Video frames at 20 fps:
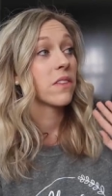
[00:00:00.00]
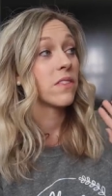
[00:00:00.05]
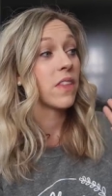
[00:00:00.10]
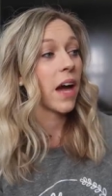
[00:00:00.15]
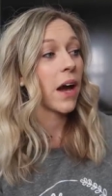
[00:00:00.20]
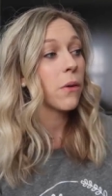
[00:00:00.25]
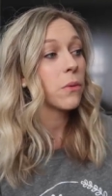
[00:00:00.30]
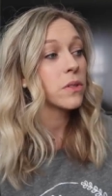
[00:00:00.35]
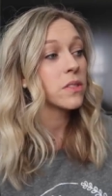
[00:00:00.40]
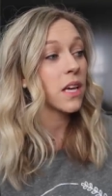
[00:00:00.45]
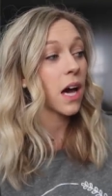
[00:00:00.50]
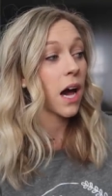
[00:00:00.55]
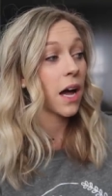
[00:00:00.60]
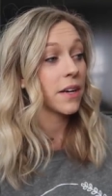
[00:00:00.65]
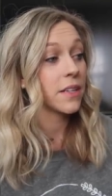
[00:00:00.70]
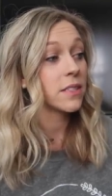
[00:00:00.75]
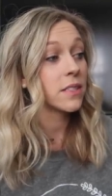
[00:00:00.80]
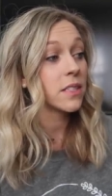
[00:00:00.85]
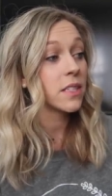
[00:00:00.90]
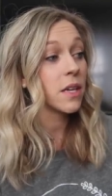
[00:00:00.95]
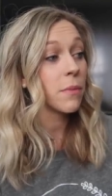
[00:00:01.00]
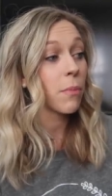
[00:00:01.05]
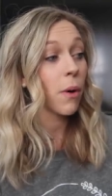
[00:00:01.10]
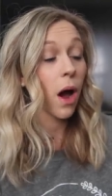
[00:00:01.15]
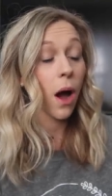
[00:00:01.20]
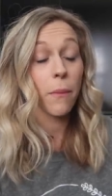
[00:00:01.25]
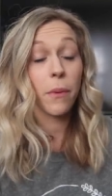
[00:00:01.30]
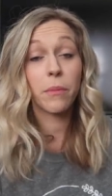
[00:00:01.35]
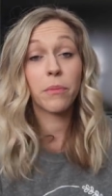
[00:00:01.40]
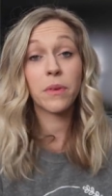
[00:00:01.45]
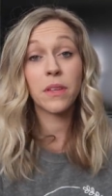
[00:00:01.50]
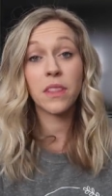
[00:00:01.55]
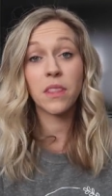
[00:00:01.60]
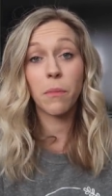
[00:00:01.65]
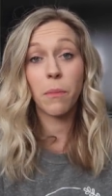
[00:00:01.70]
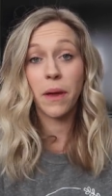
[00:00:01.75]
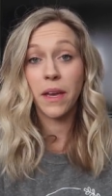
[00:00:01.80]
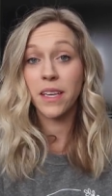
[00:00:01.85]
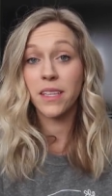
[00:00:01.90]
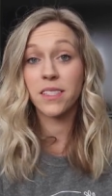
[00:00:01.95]
that was honestly probably the
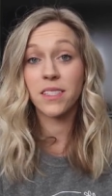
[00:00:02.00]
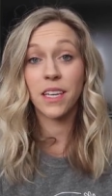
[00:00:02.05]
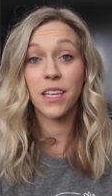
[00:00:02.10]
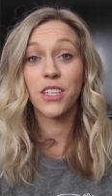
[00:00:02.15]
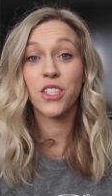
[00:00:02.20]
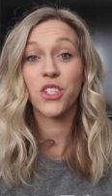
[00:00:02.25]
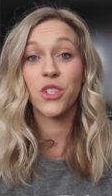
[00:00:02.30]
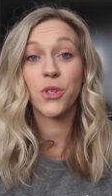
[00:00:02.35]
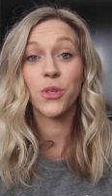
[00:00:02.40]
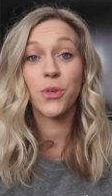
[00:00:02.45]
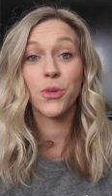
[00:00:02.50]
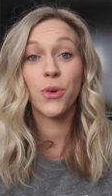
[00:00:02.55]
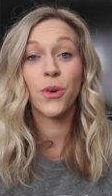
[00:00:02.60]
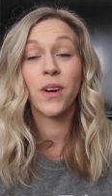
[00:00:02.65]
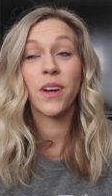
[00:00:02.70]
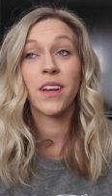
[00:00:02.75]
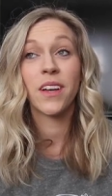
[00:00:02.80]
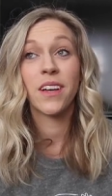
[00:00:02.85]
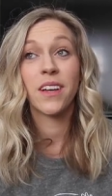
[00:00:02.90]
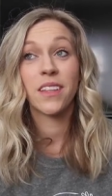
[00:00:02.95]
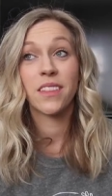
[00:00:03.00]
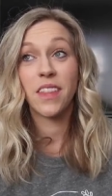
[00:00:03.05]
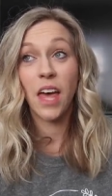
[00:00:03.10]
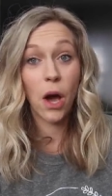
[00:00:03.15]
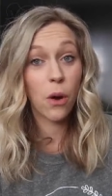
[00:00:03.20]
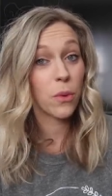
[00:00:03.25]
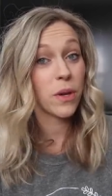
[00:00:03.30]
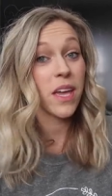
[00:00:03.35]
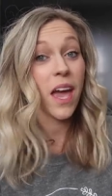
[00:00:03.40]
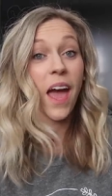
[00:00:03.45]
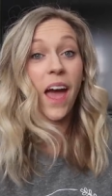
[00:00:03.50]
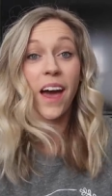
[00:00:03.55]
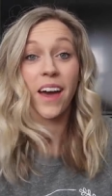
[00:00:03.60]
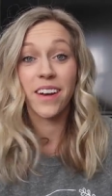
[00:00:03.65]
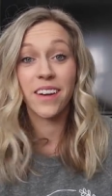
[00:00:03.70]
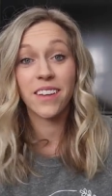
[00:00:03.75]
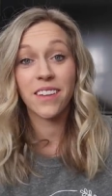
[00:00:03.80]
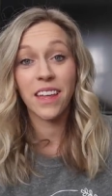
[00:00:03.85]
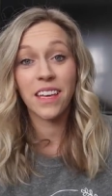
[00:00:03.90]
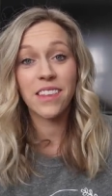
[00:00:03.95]
biggest issue that we
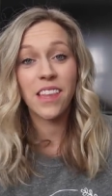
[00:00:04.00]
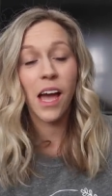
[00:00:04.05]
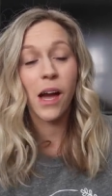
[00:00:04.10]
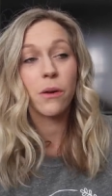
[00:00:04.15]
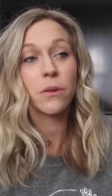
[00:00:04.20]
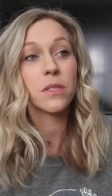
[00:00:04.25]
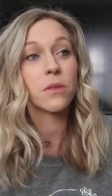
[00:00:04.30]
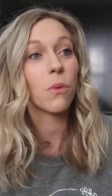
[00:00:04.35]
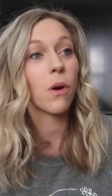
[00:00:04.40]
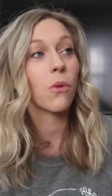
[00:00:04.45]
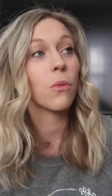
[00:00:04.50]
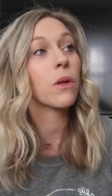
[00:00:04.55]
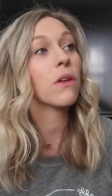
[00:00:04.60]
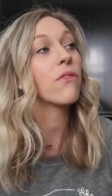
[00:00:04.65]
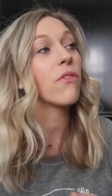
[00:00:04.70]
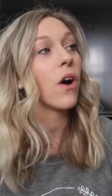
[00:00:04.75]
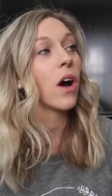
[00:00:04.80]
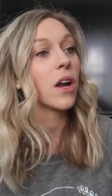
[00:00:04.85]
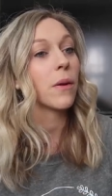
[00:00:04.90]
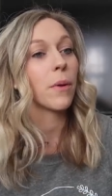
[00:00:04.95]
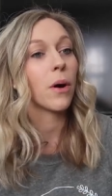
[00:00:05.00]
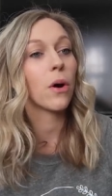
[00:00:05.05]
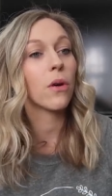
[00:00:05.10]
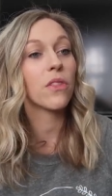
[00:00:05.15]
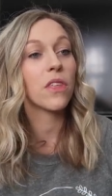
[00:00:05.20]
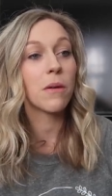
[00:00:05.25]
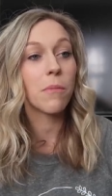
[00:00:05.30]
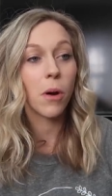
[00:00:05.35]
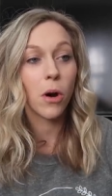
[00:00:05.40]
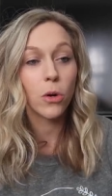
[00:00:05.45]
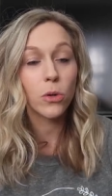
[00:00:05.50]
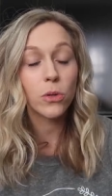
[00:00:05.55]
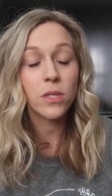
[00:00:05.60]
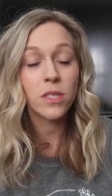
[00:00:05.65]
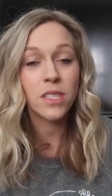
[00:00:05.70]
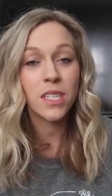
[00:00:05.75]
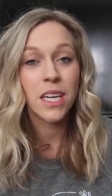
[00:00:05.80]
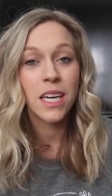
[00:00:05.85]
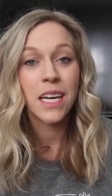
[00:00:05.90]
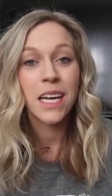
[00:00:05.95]
had. Like that was what we thought about the
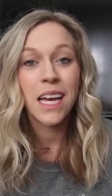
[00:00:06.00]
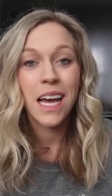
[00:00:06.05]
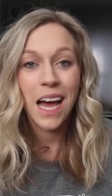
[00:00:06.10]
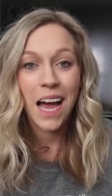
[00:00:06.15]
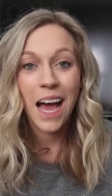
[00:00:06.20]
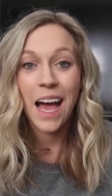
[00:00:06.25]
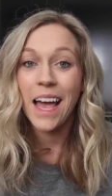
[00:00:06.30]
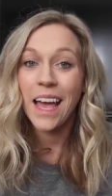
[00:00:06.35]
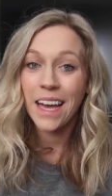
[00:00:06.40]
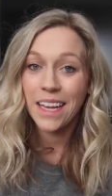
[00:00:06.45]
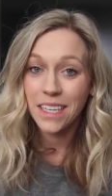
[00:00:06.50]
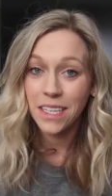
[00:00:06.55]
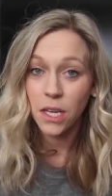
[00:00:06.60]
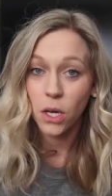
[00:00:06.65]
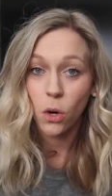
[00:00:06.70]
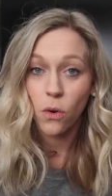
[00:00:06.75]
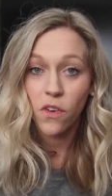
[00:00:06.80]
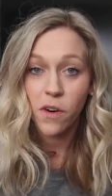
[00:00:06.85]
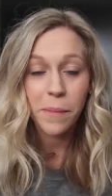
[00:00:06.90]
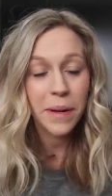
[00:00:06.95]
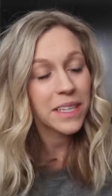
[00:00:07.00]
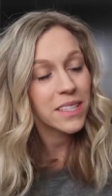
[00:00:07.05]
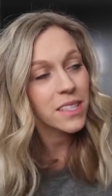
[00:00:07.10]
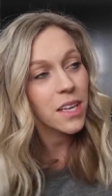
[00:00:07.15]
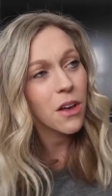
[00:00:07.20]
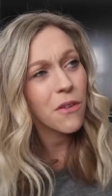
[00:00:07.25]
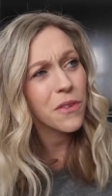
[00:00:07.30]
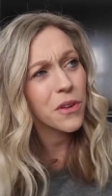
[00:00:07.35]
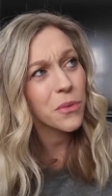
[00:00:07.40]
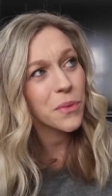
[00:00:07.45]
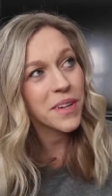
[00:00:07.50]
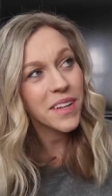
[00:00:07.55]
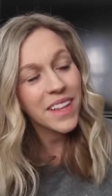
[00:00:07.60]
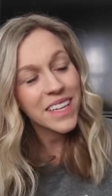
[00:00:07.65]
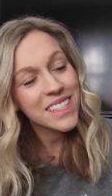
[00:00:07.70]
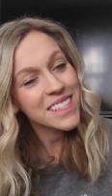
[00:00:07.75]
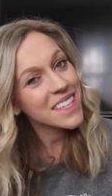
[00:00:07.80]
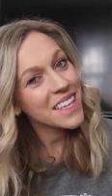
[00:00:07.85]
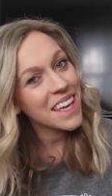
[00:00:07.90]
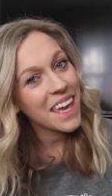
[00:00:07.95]
most I had to get over myself and
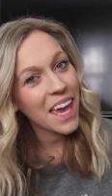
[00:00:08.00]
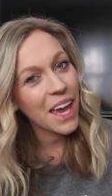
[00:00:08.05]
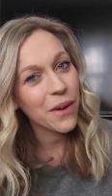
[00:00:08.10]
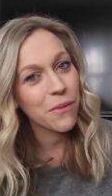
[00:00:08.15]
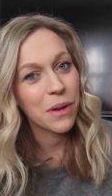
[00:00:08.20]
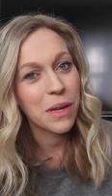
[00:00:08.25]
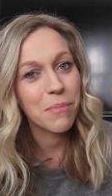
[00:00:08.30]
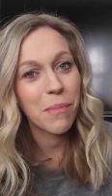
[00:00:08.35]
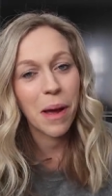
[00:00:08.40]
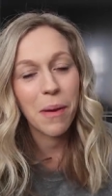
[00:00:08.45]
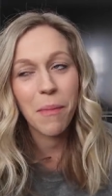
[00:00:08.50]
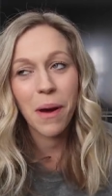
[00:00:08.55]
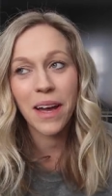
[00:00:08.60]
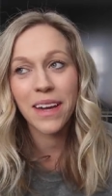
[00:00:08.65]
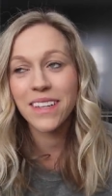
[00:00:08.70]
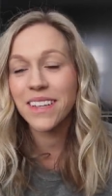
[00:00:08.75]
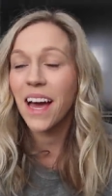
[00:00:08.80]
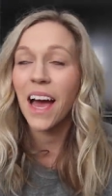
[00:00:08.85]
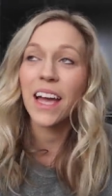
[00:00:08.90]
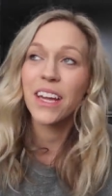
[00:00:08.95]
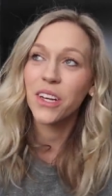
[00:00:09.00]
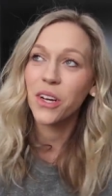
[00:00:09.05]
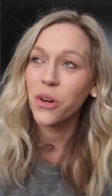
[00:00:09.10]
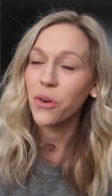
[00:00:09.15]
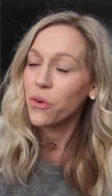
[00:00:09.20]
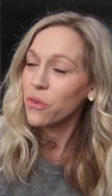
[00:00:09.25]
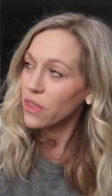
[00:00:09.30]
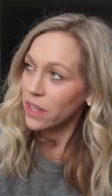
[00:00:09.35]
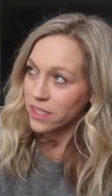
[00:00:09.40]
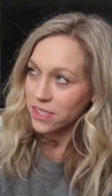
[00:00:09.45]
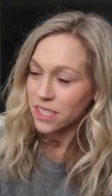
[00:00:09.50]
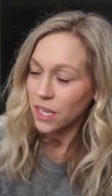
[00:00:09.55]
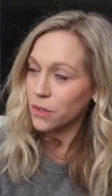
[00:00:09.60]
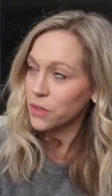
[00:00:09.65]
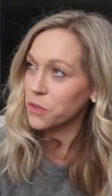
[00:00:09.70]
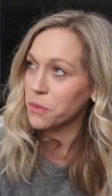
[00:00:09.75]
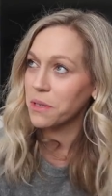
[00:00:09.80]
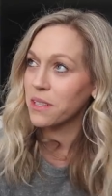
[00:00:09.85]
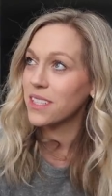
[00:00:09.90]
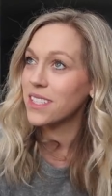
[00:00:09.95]
realize he can't read my mind. I know that
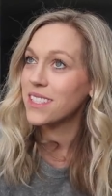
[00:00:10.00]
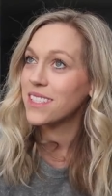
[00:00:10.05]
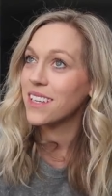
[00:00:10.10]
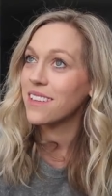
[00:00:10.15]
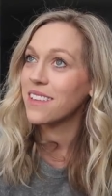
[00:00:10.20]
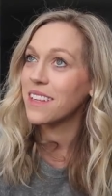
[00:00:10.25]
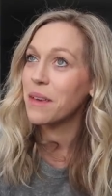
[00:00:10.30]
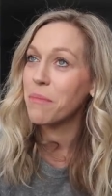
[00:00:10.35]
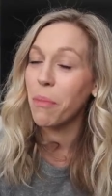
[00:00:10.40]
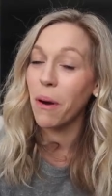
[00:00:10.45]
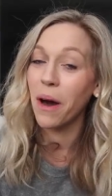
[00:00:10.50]
sounds really silly,